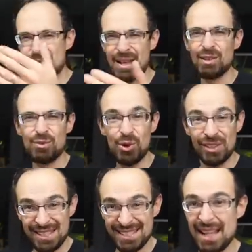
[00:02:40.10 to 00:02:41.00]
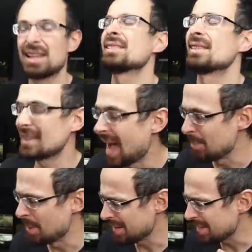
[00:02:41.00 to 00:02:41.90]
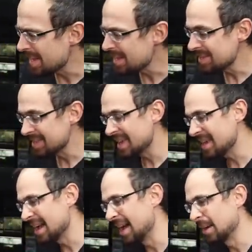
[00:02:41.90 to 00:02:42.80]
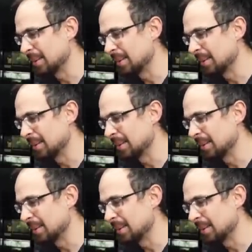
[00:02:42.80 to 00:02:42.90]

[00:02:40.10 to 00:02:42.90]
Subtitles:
ready for the sexy time. Yeah, yeah.